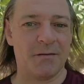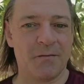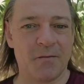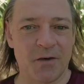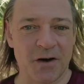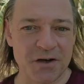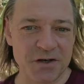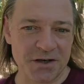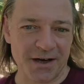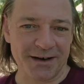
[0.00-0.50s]

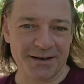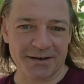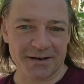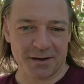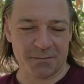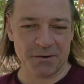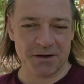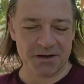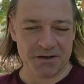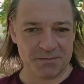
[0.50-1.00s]
French
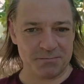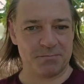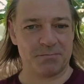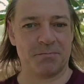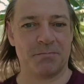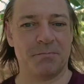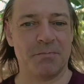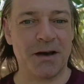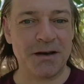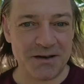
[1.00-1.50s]
academics,
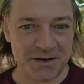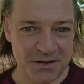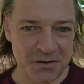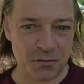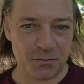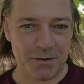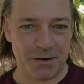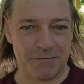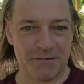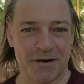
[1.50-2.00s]
made it
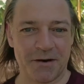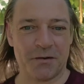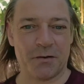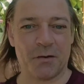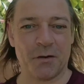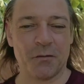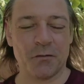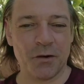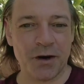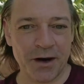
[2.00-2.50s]
to America,
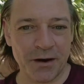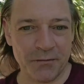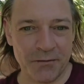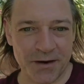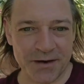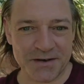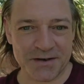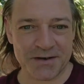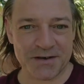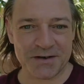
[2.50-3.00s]
got
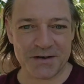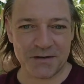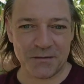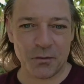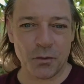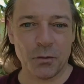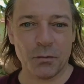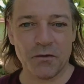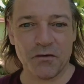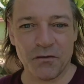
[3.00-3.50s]
reinvented as a
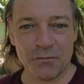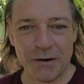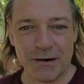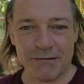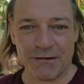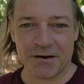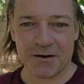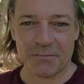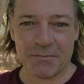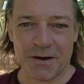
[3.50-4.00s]
form of
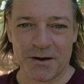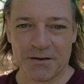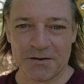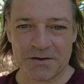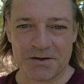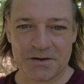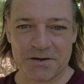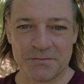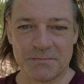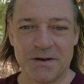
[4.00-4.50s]
American
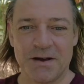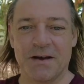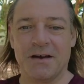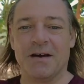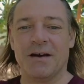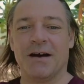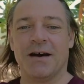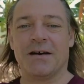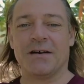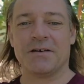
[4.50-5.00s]
Marxism,
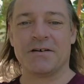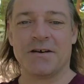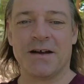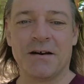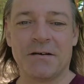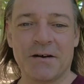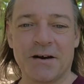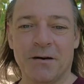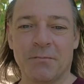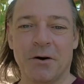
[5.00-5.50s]
and has
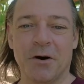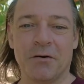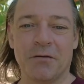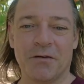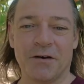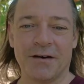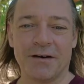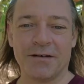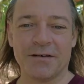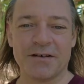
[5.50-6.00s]
now come
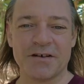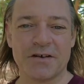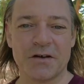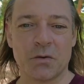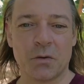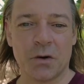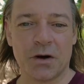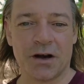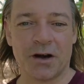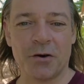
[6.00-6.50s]
over in this
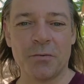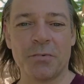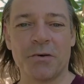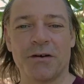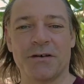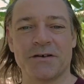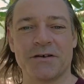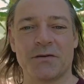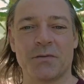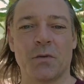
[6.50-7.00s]
new
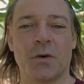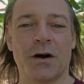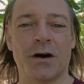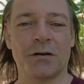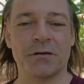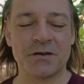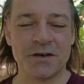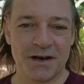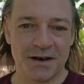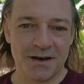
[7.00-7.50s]
globalized
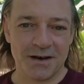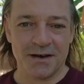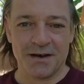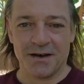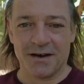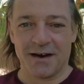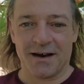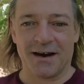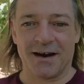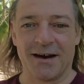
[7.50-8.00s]
world
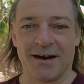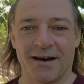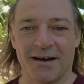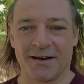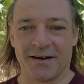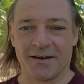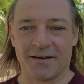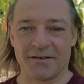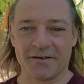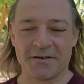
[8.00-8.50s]

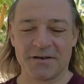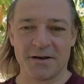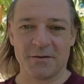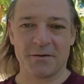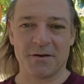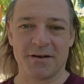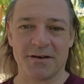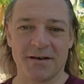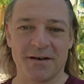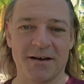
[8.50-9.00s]

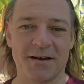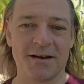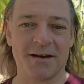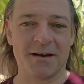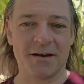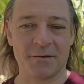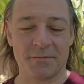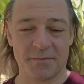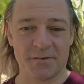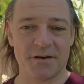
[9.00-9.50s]
so
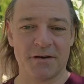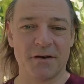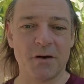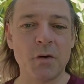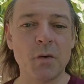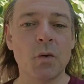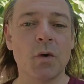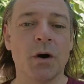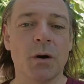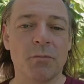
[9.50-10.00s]
that the
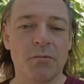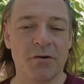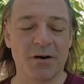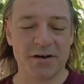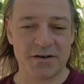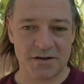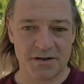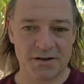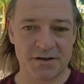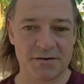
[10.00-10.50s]
new
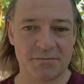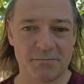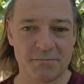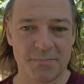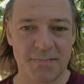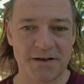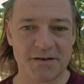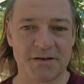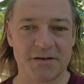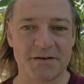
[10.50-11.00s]
oppressed
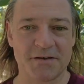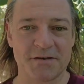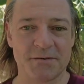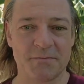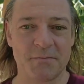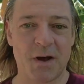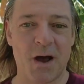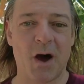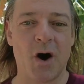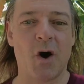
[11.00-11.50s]

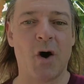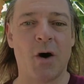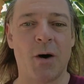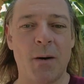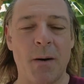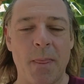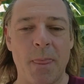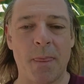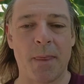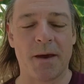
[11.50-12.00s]
masses
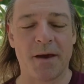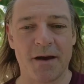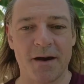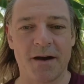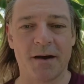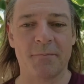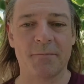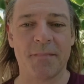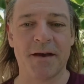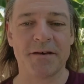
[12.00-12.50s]
are
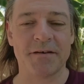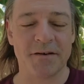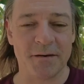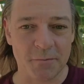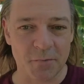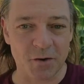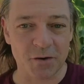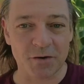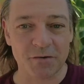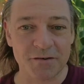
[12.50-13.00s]
the
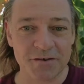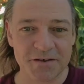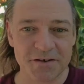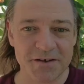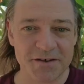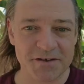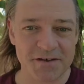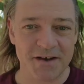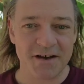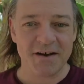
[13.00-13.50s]
ethnic
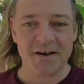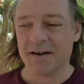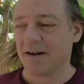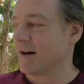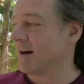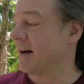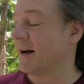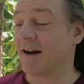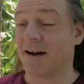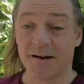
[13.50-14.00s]
minorities
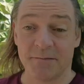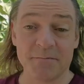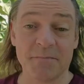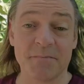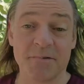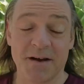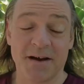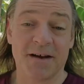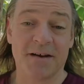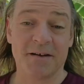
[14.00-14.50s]

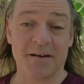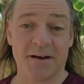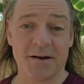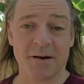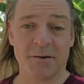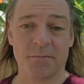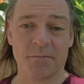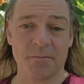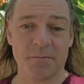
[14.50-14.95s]
and